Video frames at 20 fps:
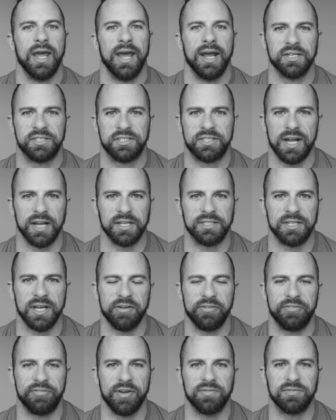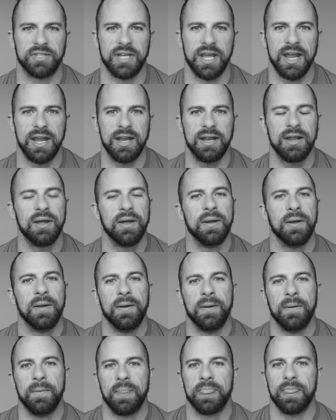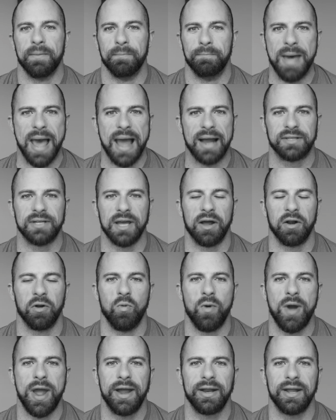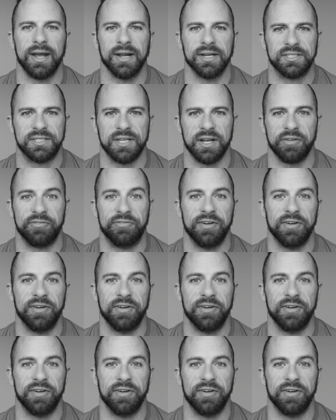Hit a set of 10 to 15 back down in weight, hit a set of